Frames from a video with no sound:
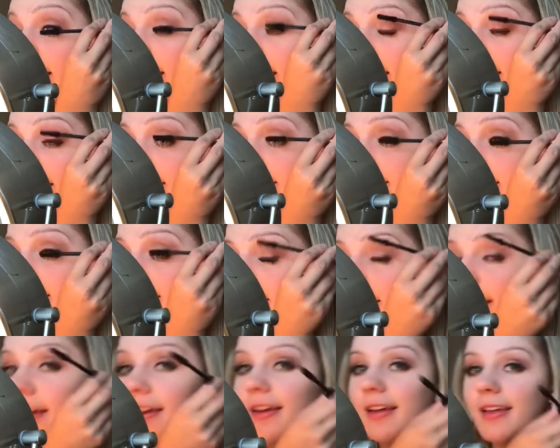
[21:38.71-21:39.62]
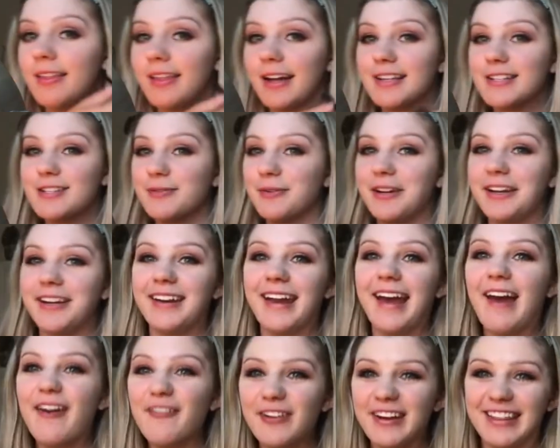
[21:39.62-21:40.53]
and that's when
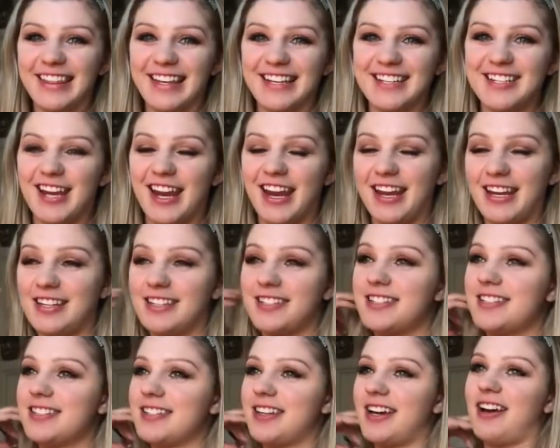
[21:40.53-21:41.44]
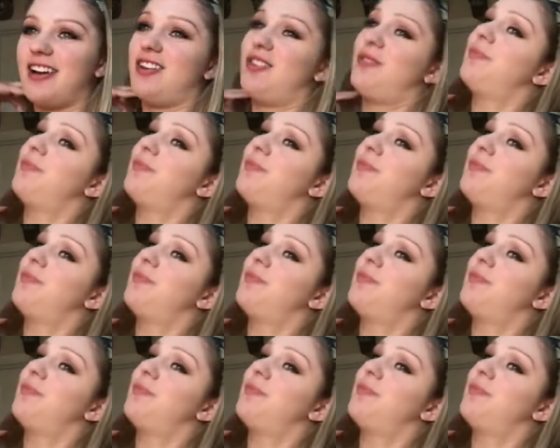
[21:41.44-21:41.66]
everything changed.